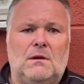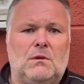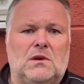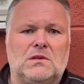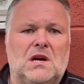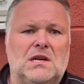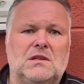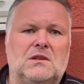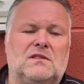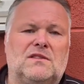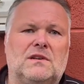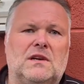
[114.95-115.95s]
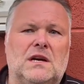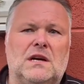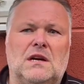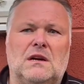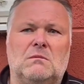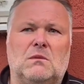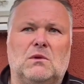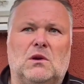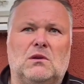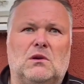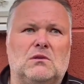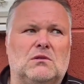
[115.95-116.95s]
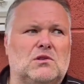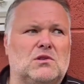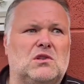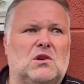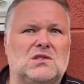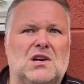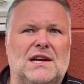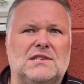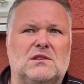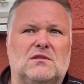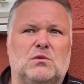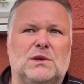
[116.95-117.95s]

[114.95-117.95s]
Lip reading: we're not tight enough. Not just not tight enough.